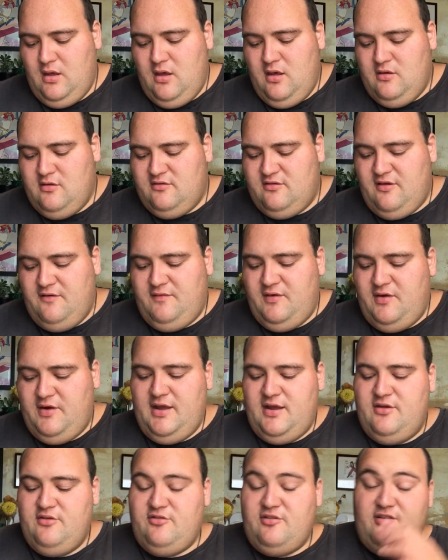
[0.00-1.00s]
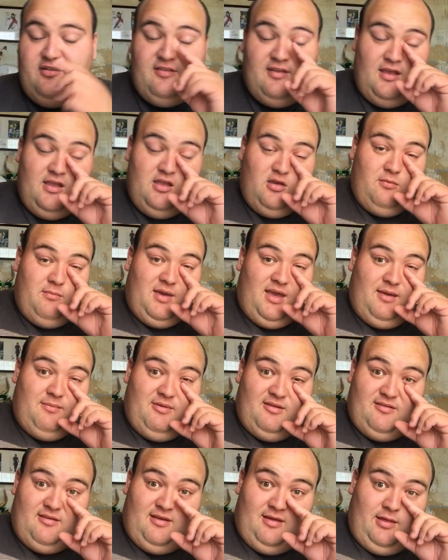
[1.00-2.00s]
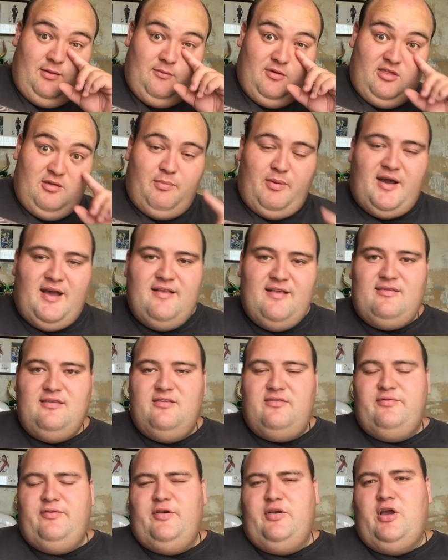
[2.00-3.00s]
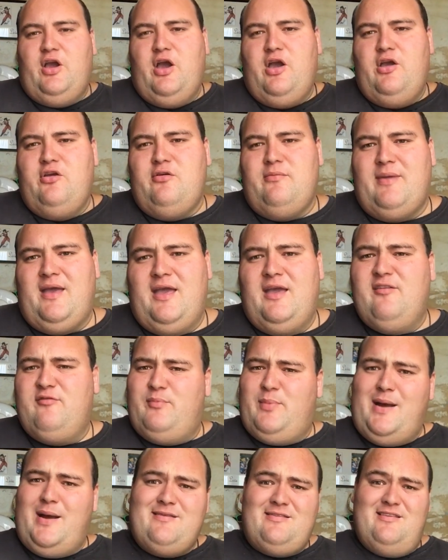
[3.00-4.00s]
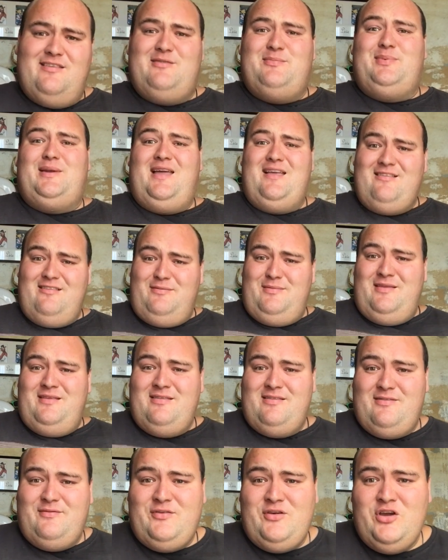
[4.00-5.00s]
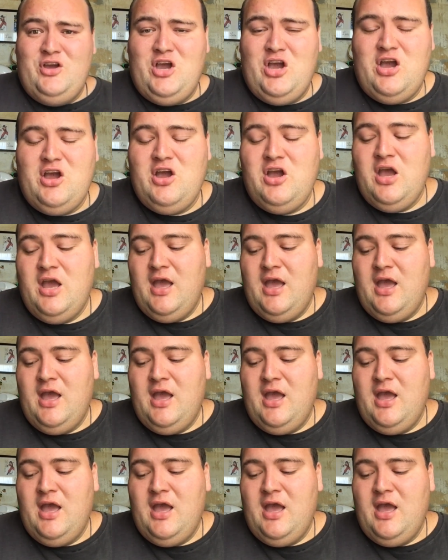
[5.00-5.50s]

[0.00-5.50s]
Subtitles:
So very interesting, you may be dealing with a Pisces Virgo, you may have Pisces placements Virgo,